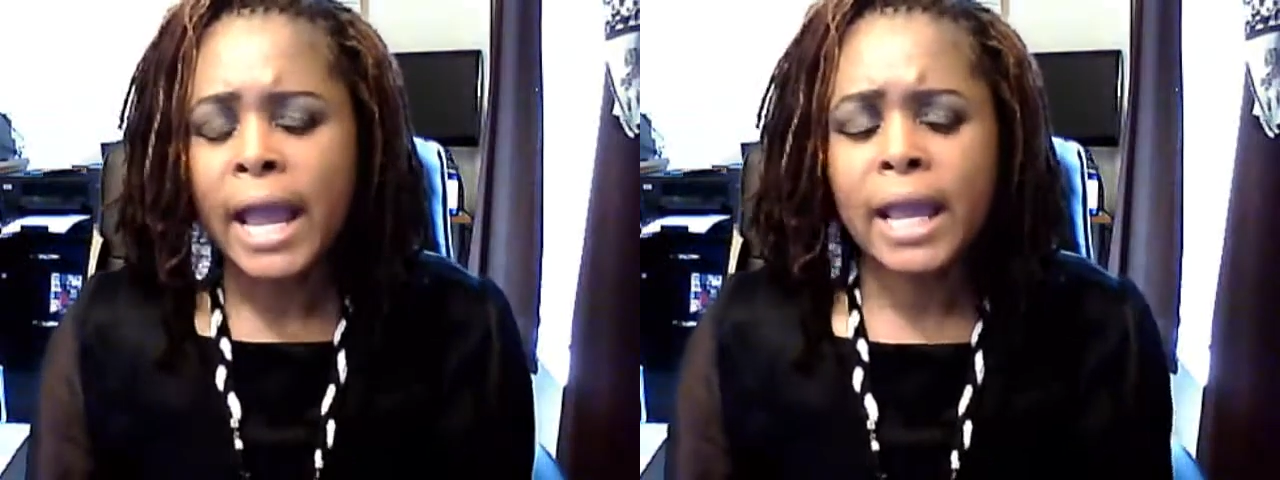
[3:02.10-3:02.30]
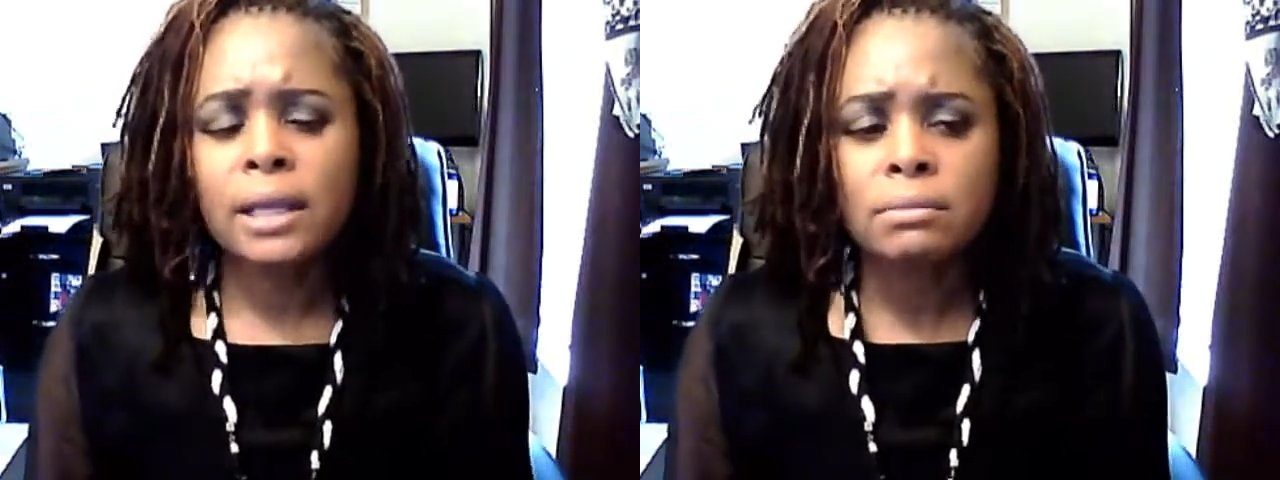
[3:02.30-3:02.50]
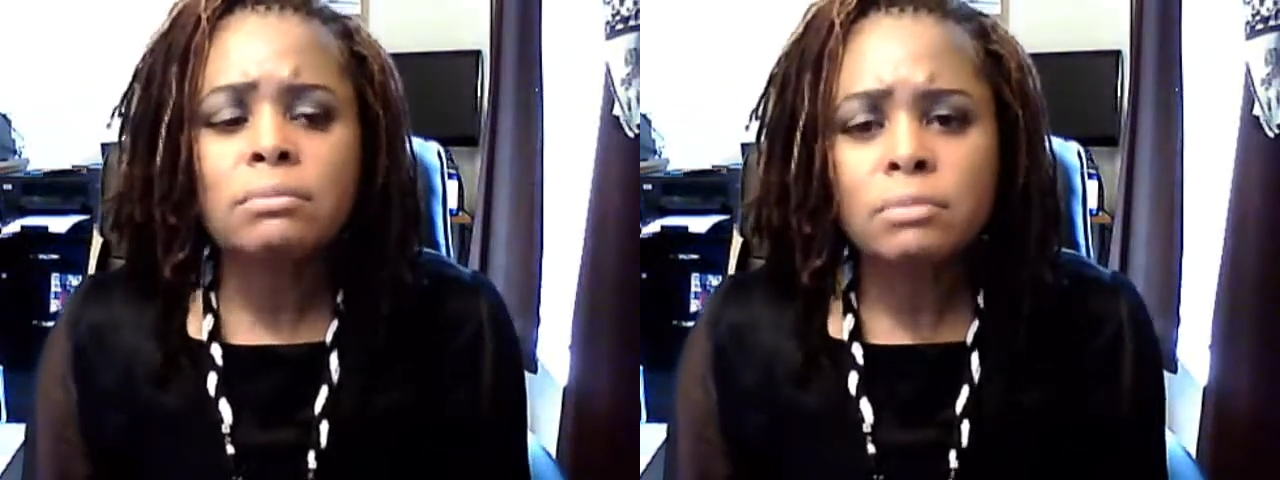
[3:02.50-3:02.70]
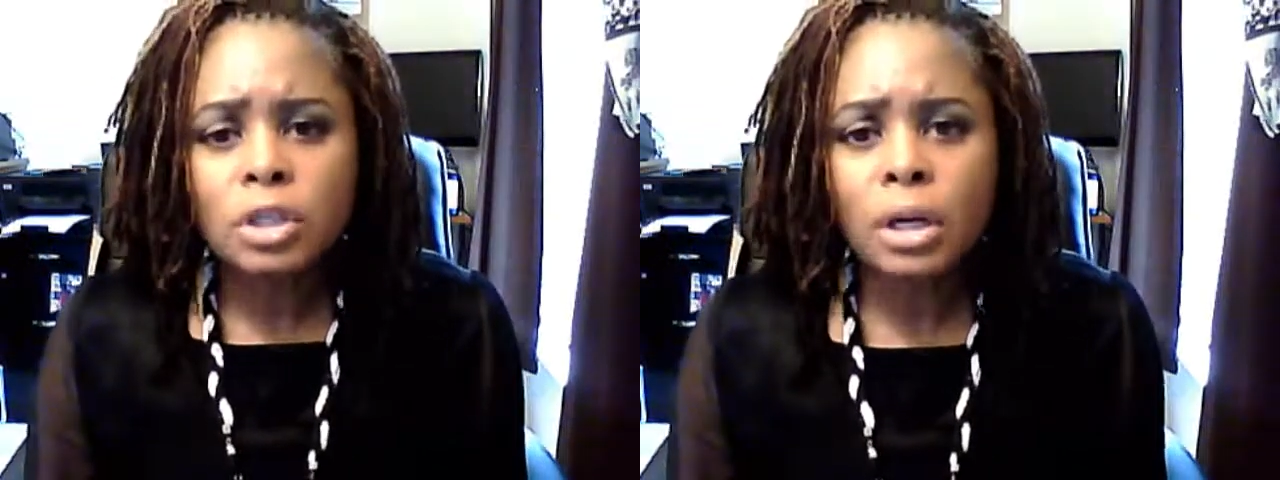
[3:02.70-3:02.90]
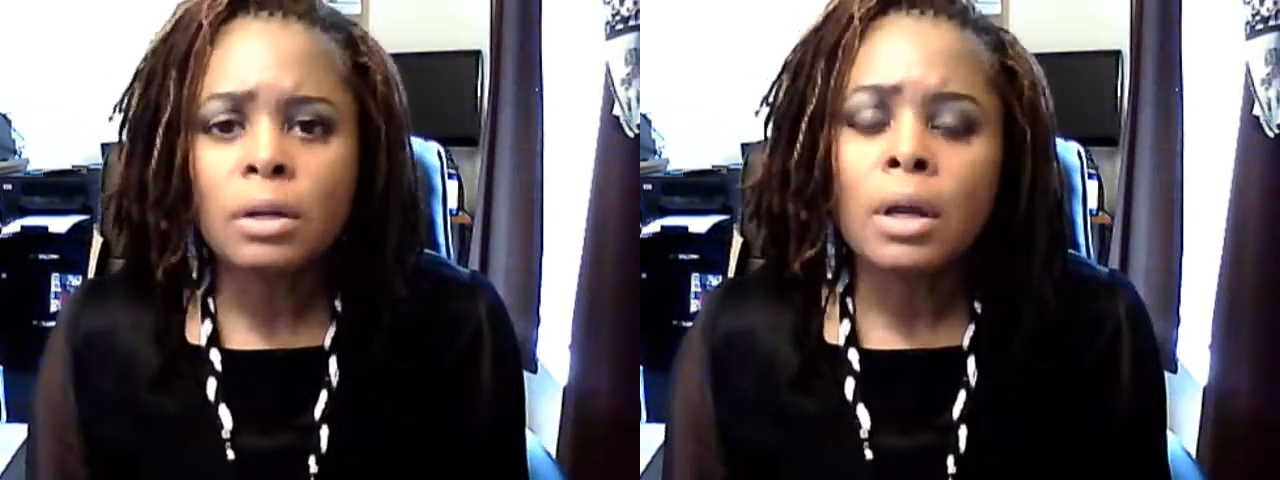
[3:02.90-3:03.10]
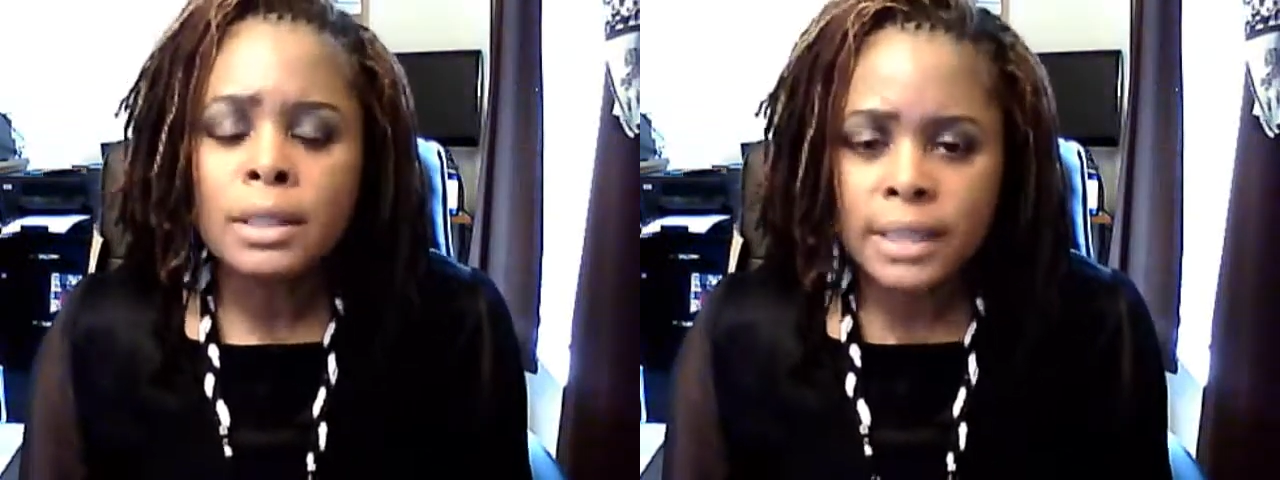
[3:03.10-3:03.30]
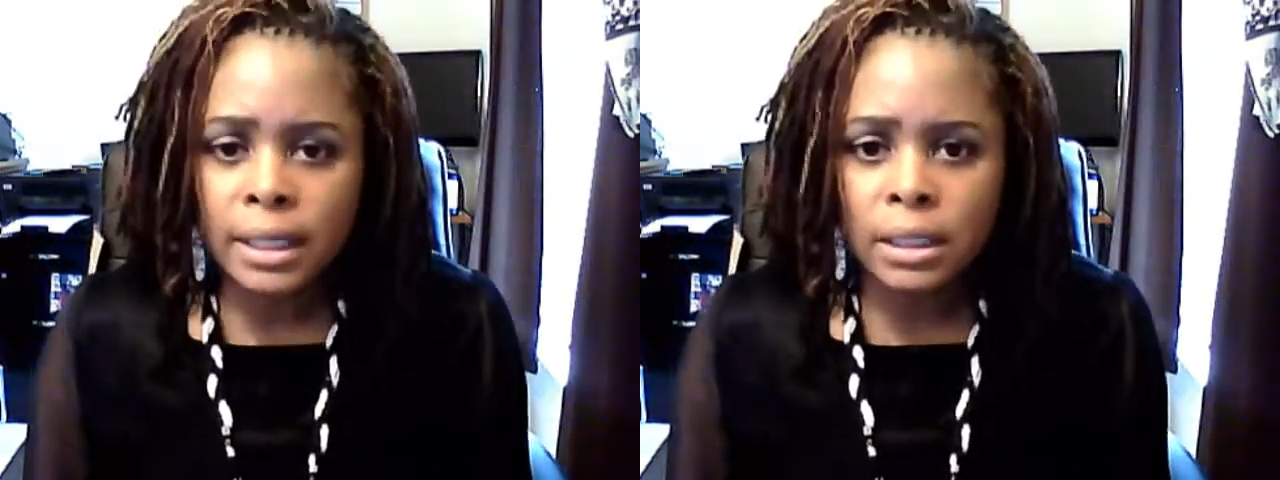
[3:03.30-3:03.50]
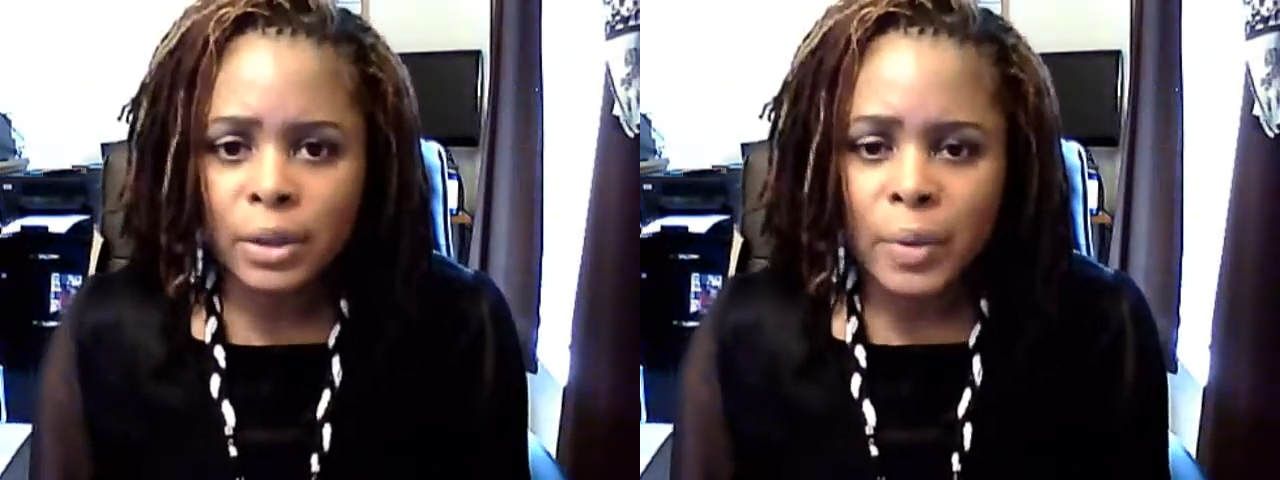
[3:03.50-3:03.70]
and, you know,
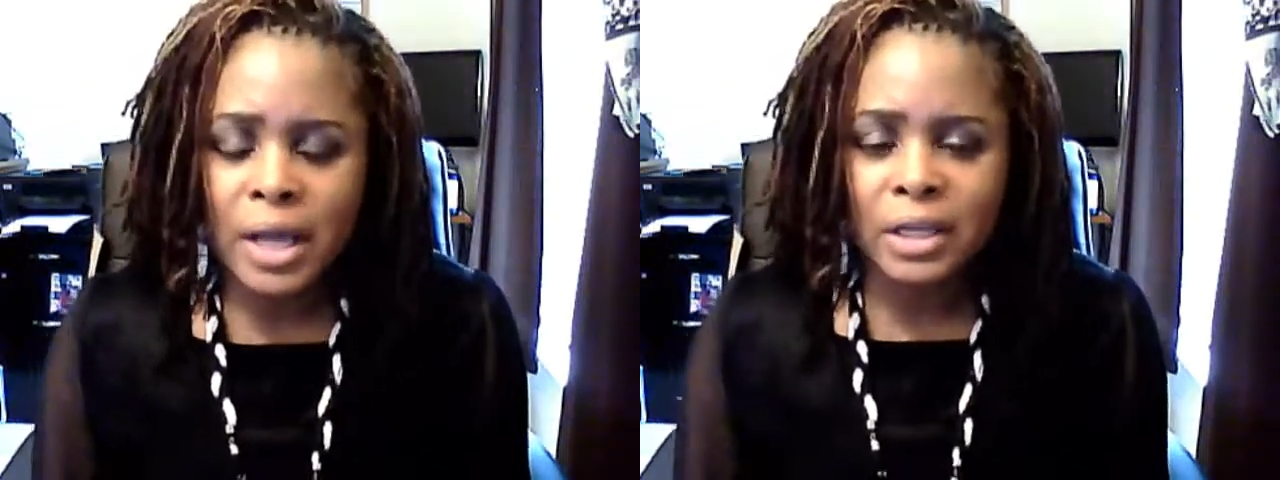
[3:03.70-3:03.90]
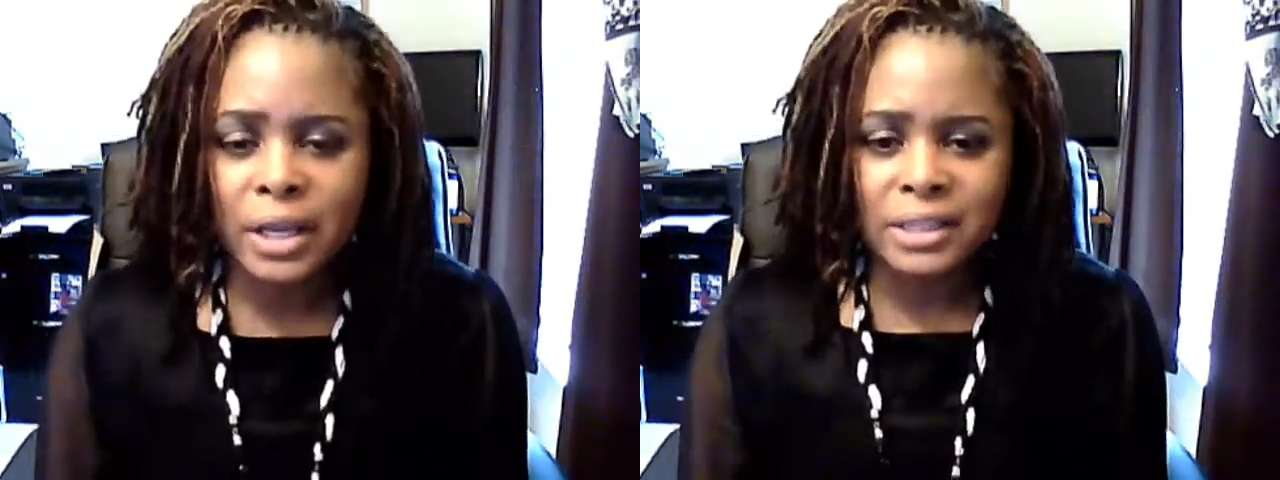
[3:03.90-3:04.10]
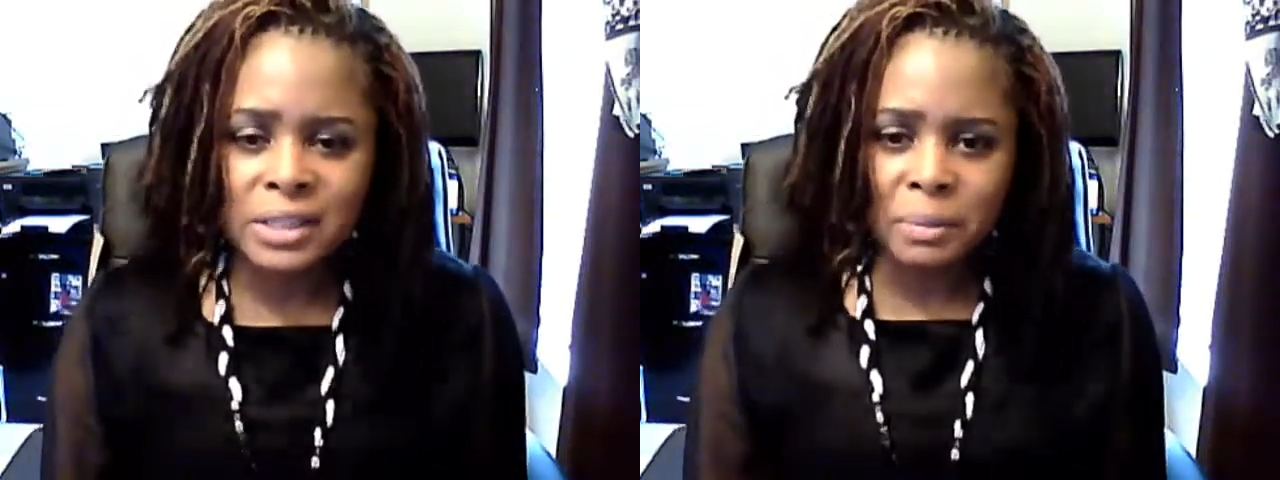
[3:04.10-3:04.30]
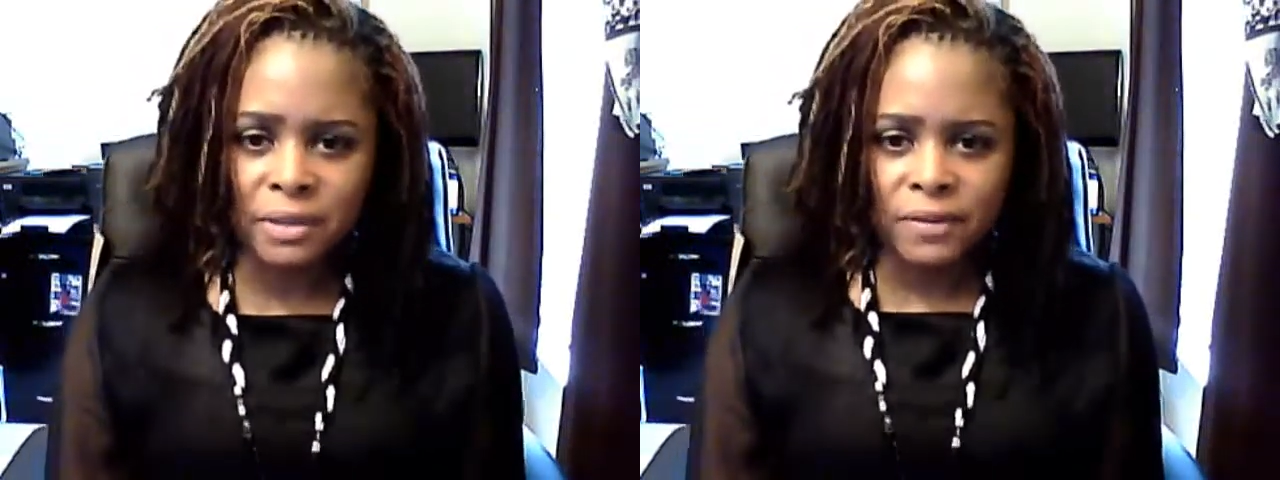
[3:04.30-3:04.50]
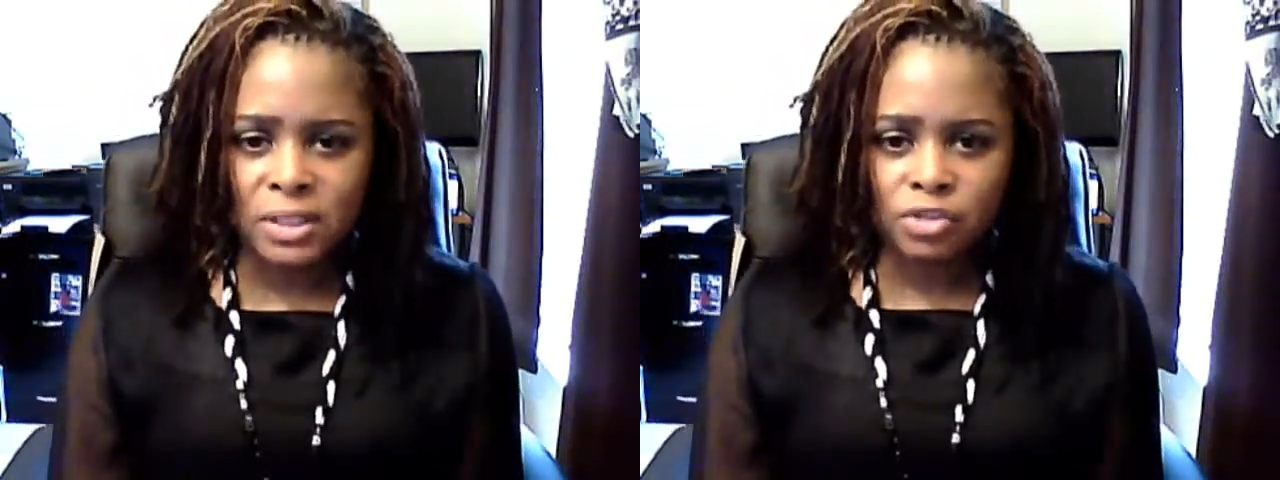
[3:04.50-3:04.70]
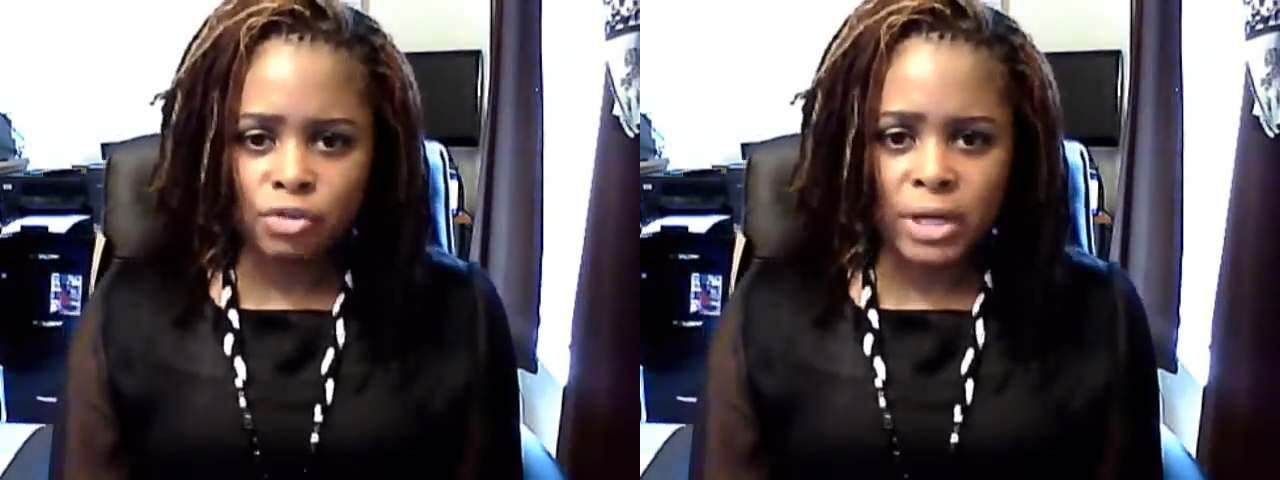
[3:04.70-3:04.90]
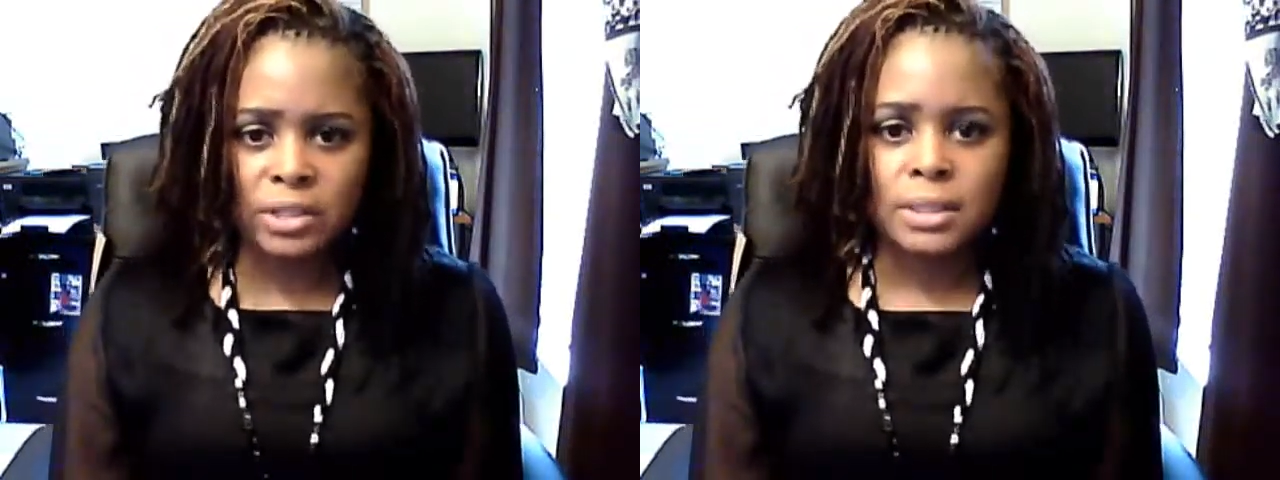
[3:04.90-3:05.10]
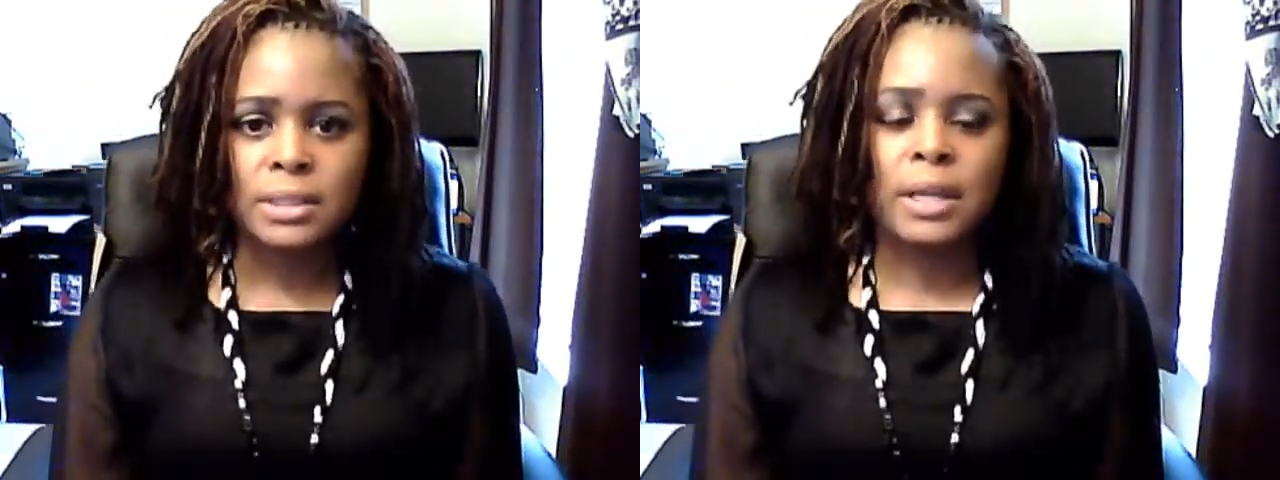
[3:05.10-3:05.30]
take a look around, look at some of the vintage dresses.